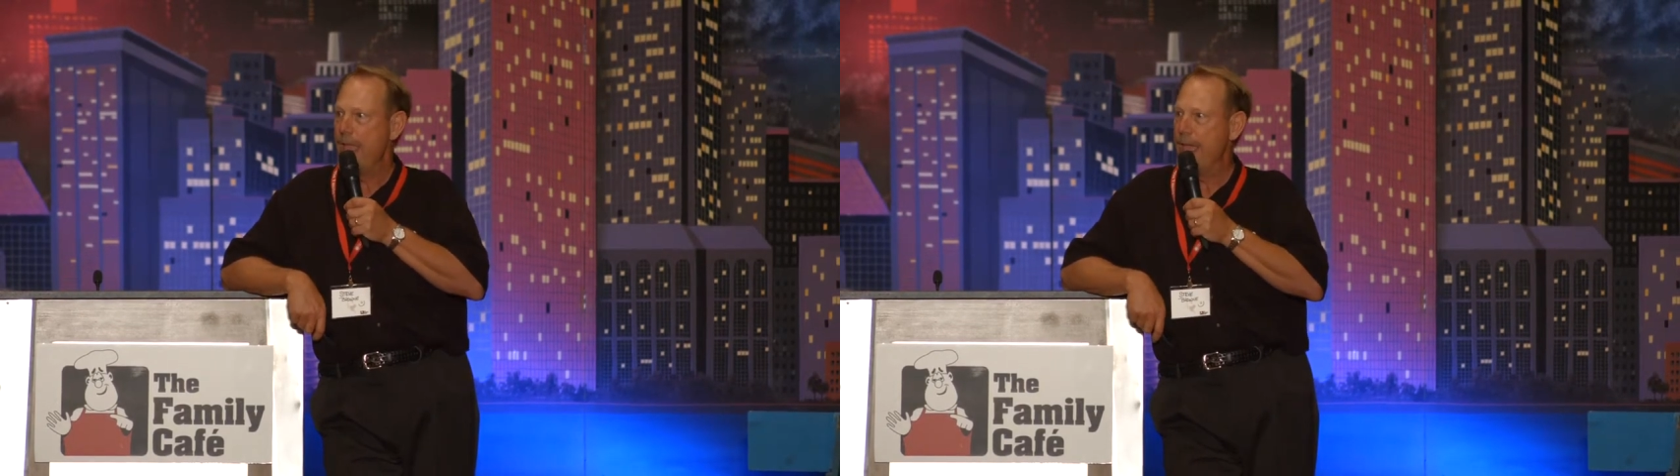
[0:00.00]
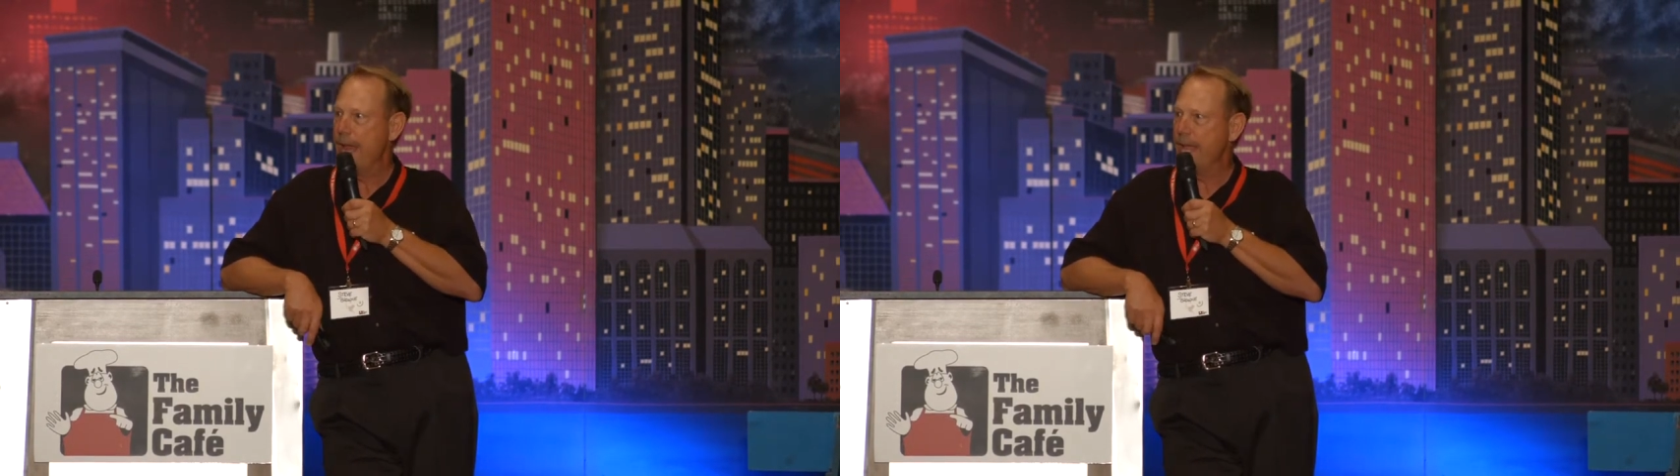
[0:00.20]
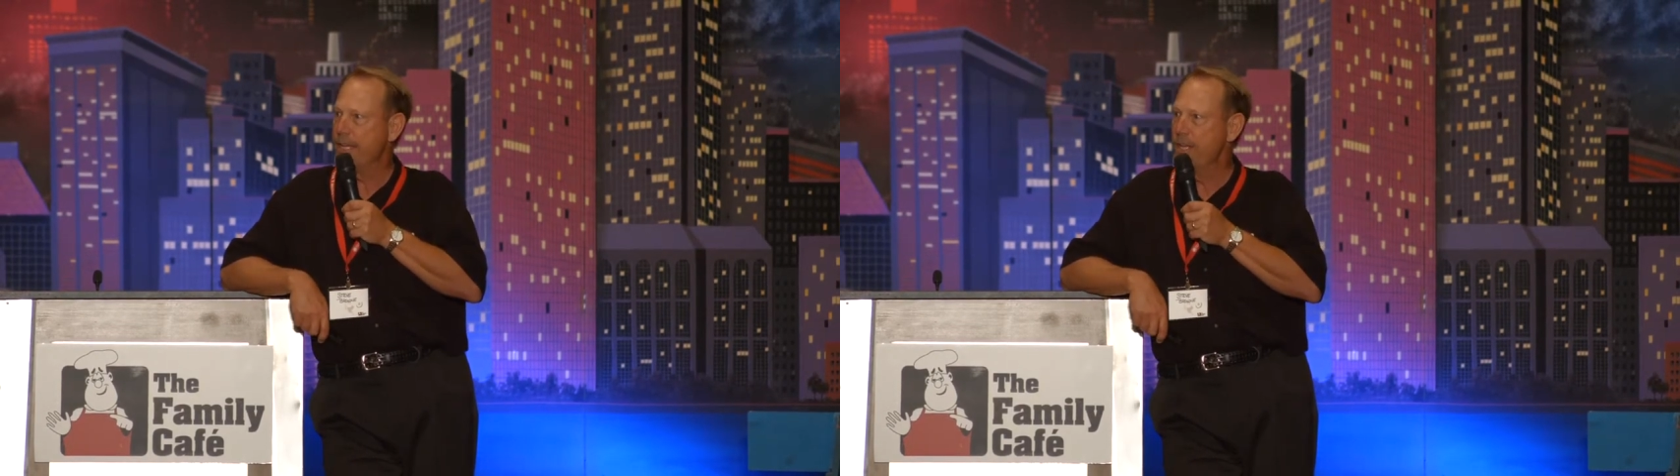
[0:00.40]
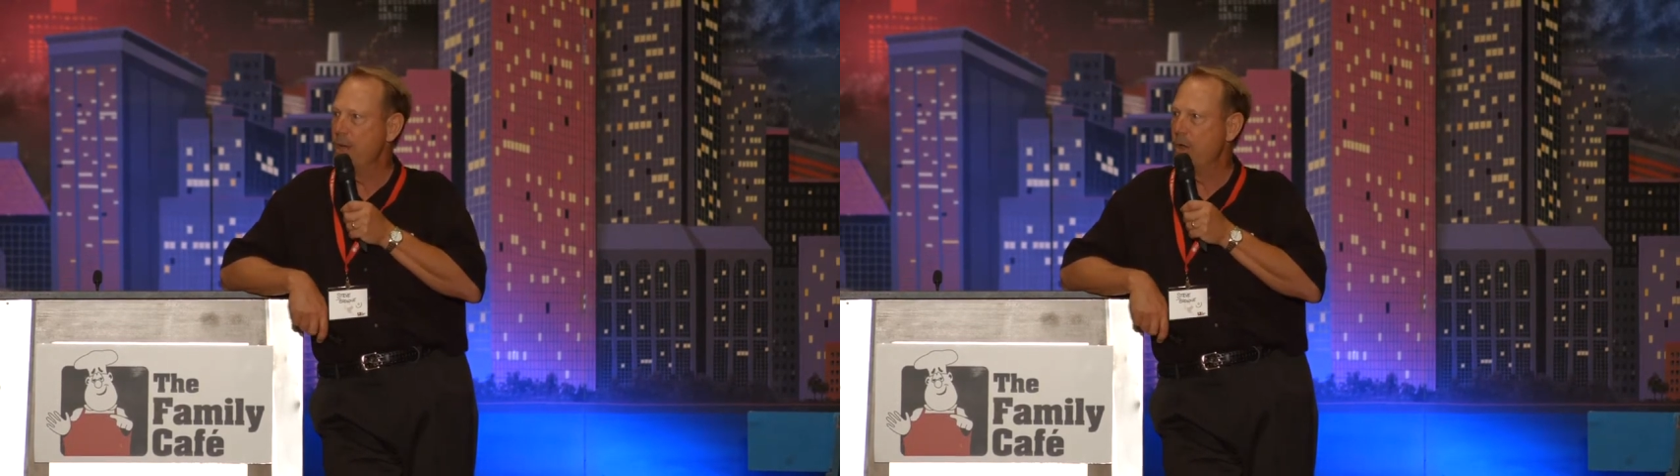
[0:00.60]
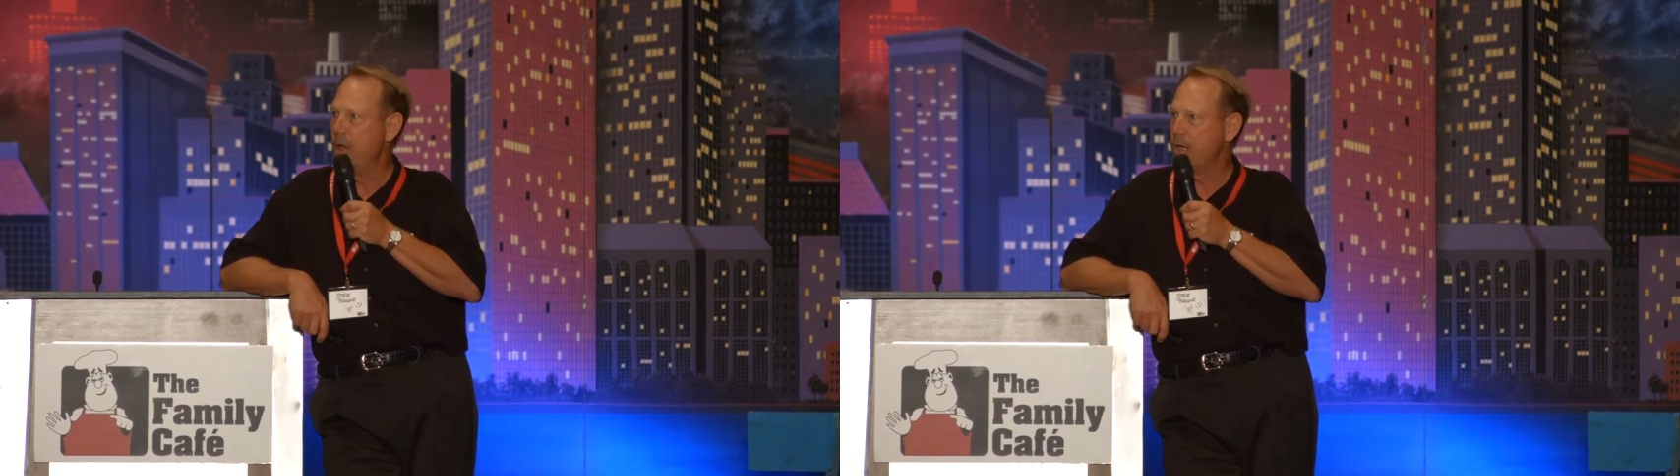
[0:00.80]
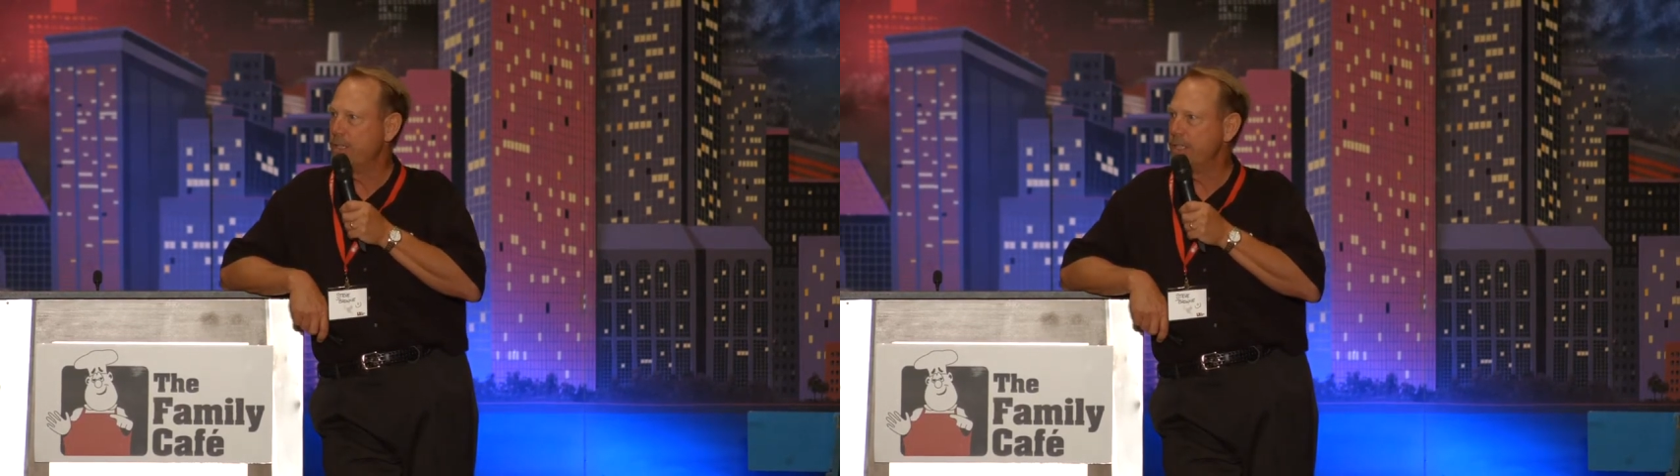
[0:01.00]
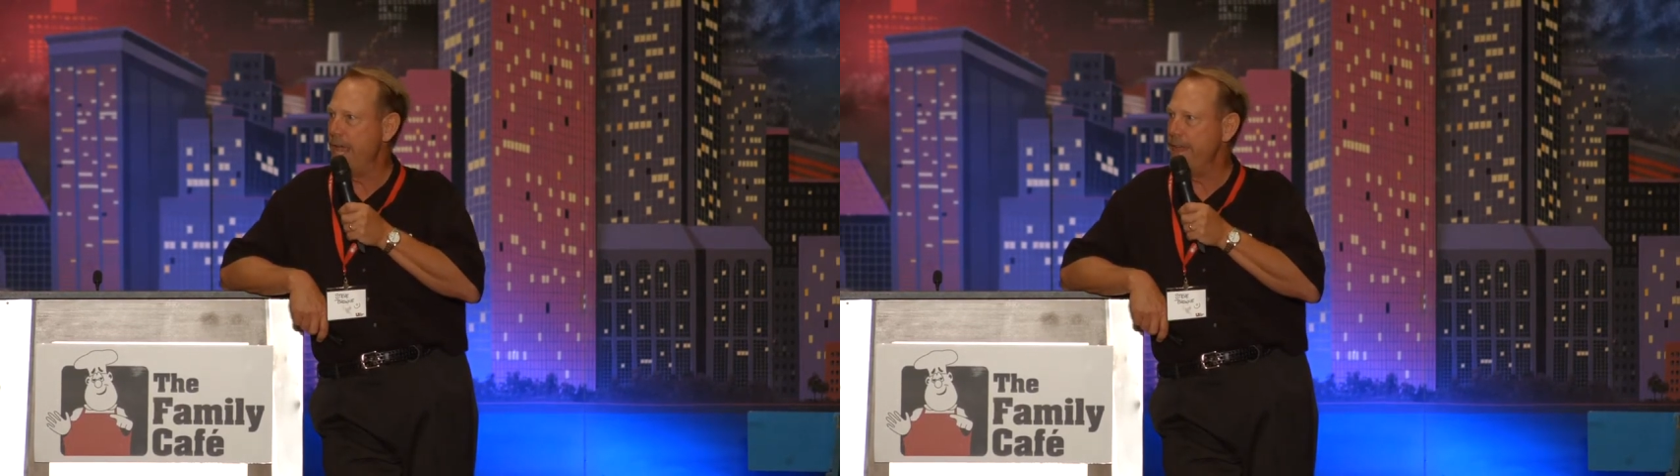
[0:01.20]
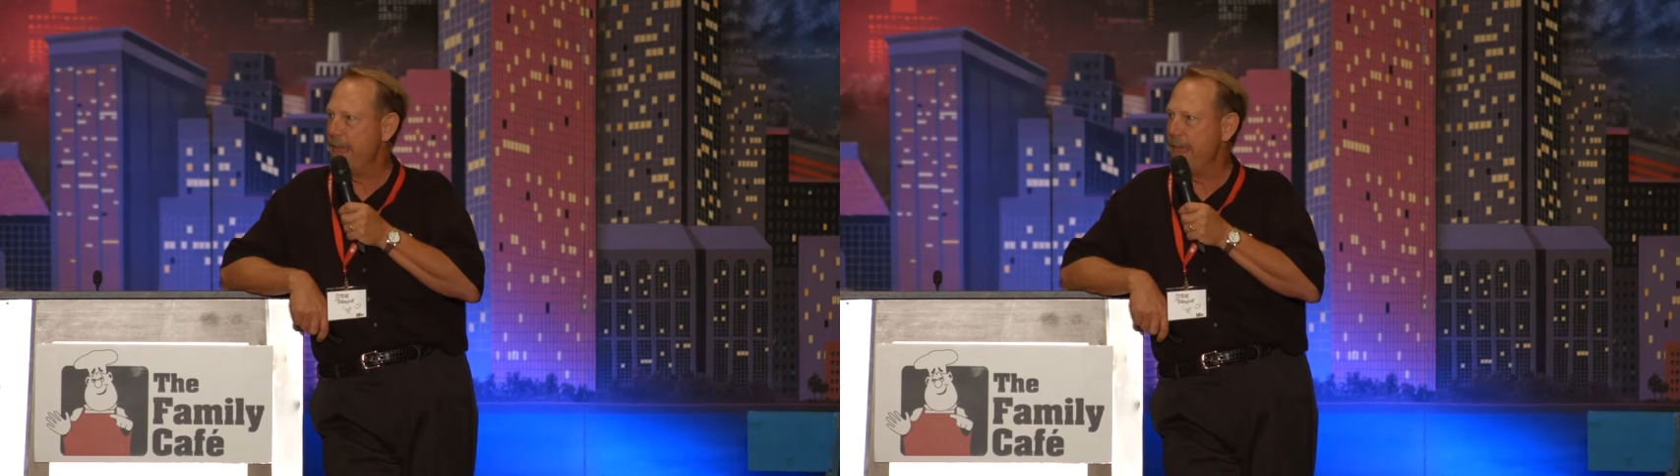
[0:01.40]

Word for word: and I could no longer say